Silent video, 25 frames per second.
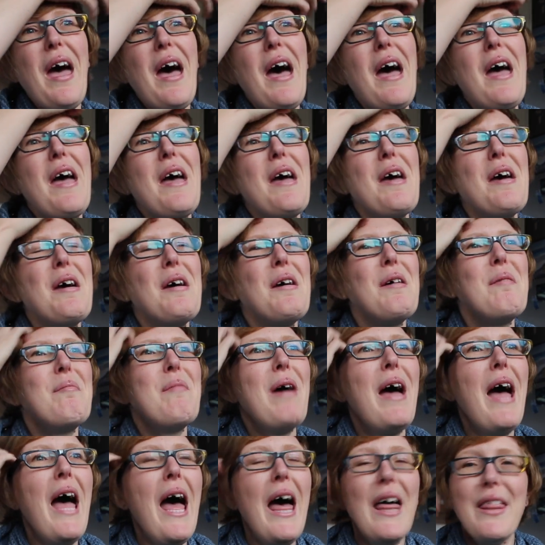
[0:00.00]

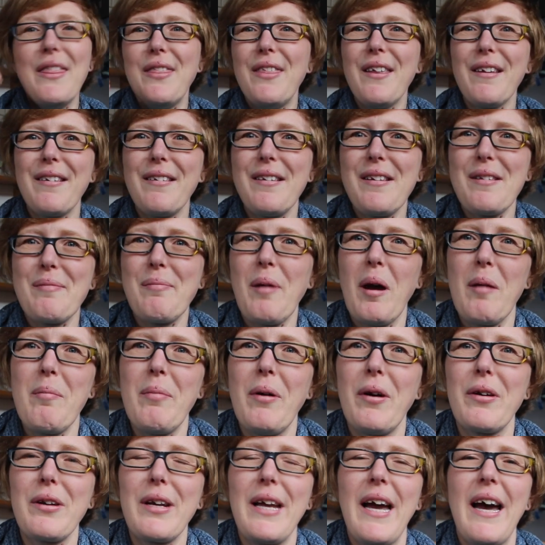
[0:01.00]
And this is my
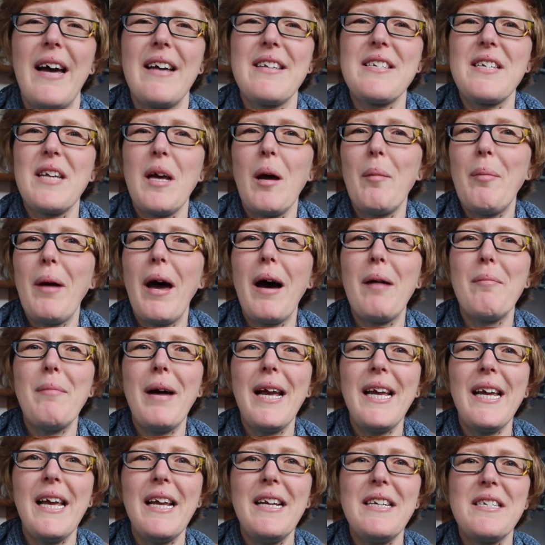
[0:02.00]
podcast about
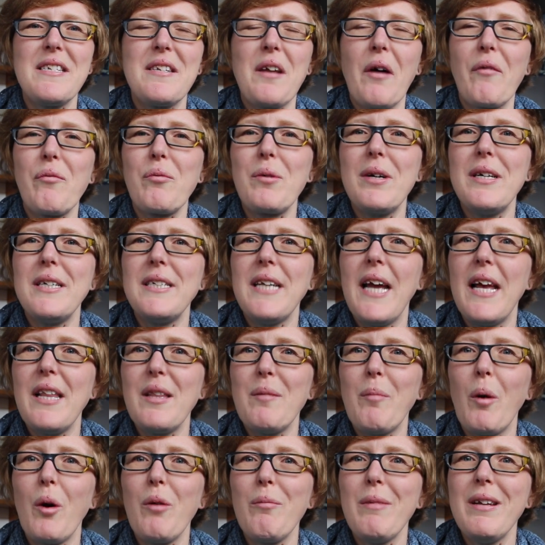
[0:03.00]
making stuff, which at
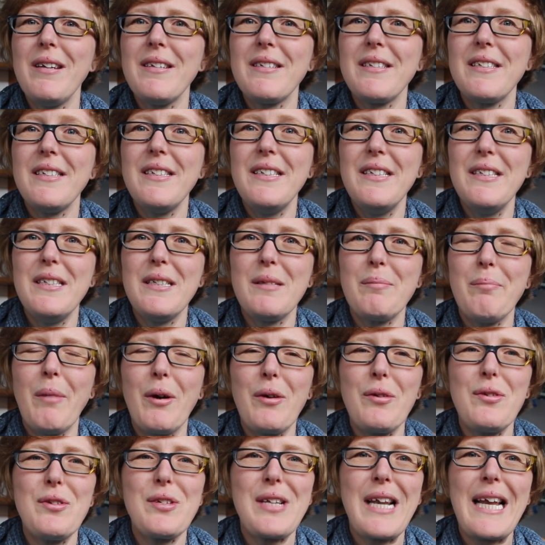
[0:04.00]
the moment is
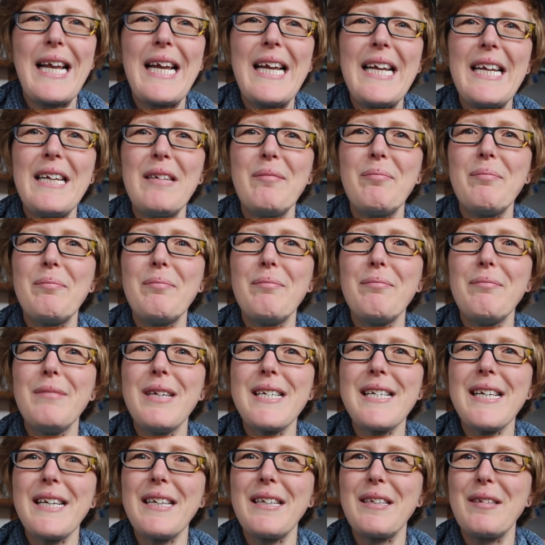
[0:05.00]
mostly
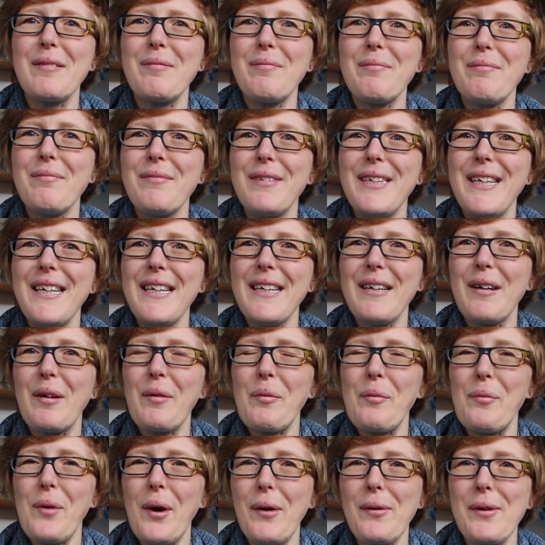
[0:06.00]
knitting. Yeah,
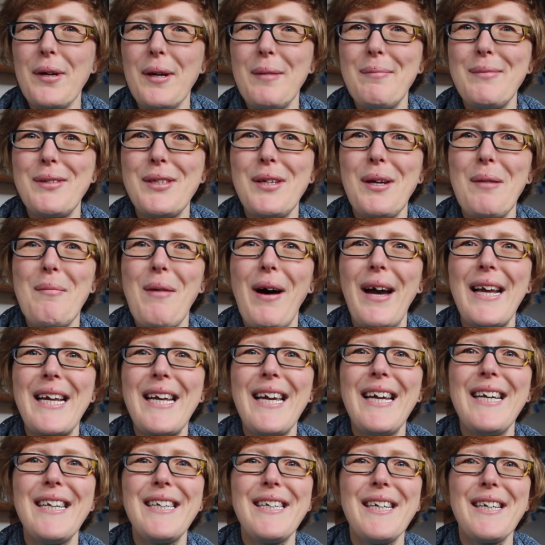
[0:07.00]
welcome to my
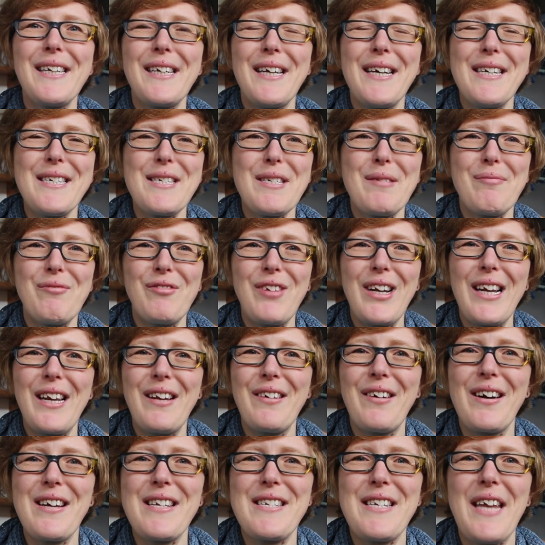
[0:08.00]
kitchen. It's really
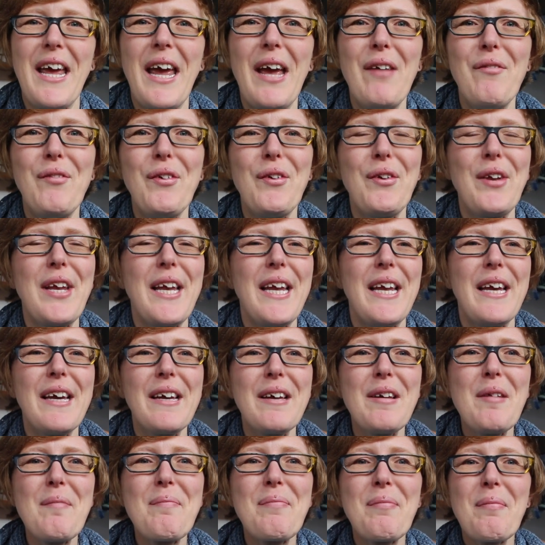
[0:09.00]
nice to have you
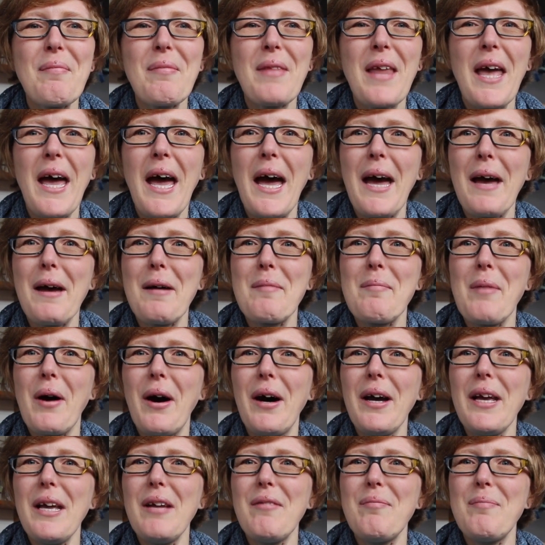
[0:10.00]
here.
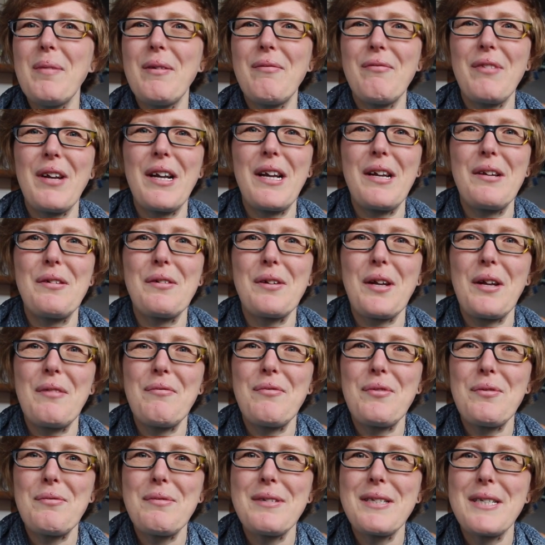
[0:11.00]
I have been really looking
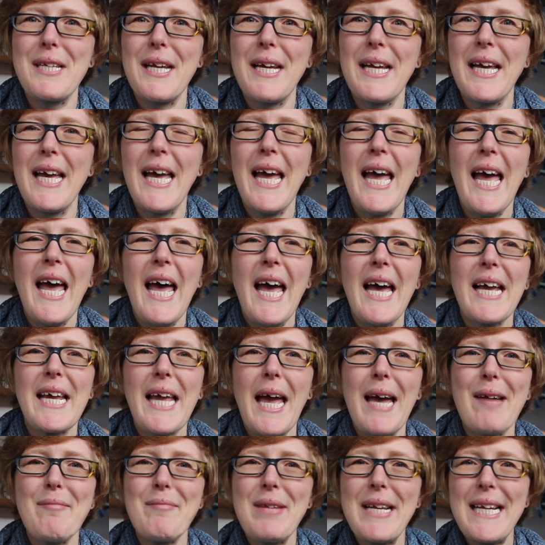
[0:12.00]
forward to
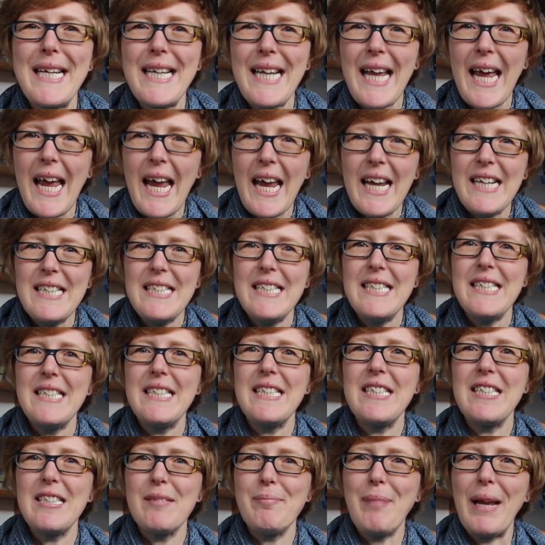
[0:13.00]
coming
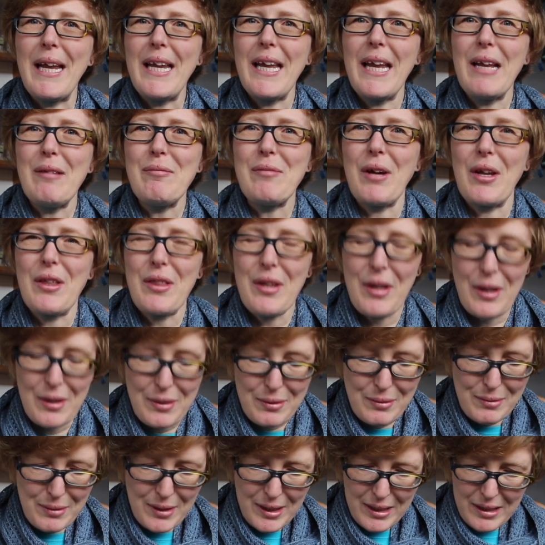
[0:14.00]
and speaking with
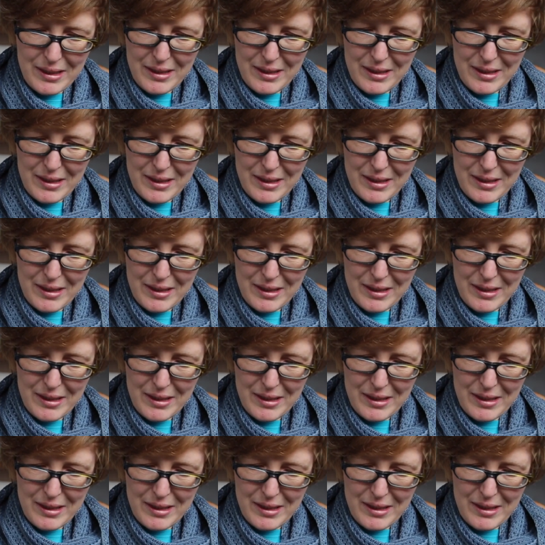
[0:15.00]
you.